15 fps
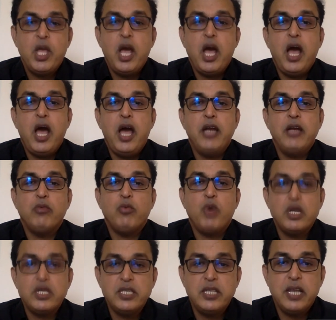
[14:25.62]
And
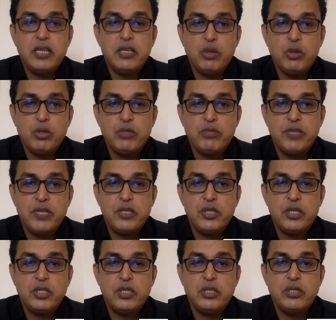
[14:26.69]
once there is loss of
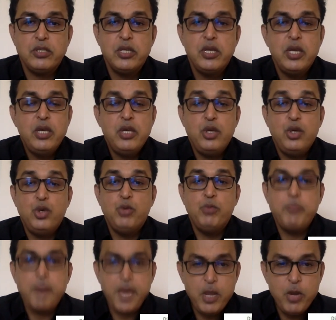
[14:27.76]
sensations, you
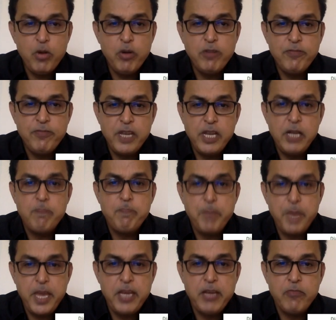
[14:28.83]
may not feel
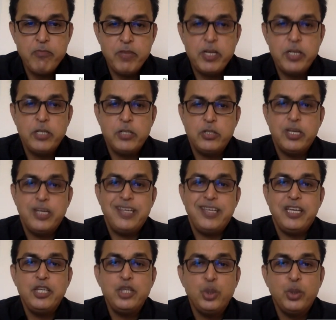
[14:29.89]
pain when it is getting
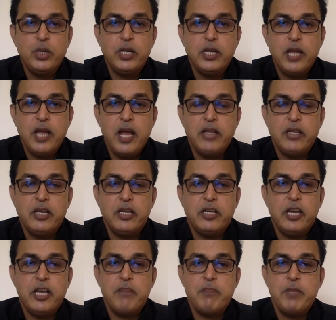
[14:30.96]
injured, and there
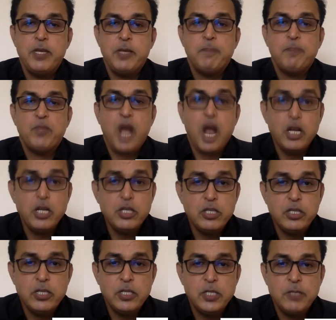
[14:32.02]
can be
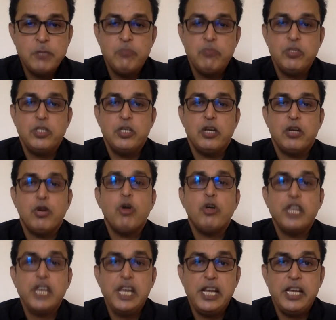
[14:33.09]
ulcers which are not
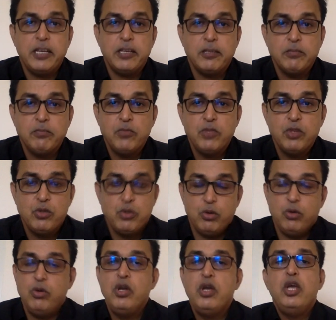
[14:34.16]
healing.
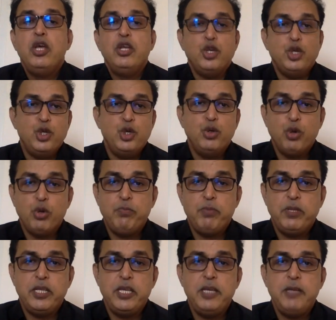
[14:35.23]
So
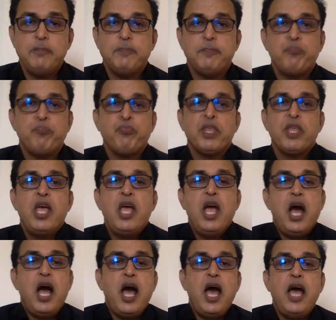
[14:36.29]
neuropathy.
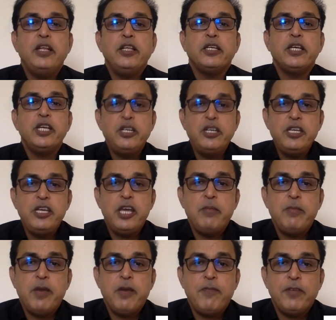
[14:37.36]
And the kidney can
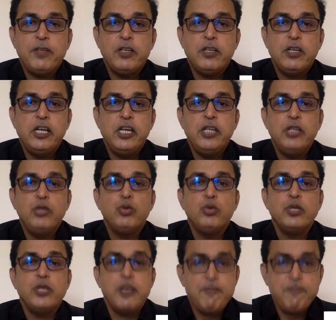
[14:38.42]
be affected, leading to
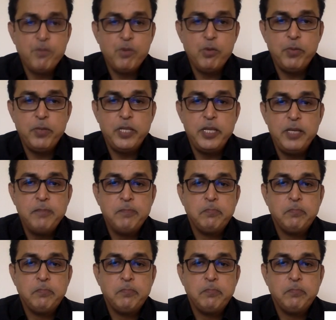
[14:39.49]
nephropathy.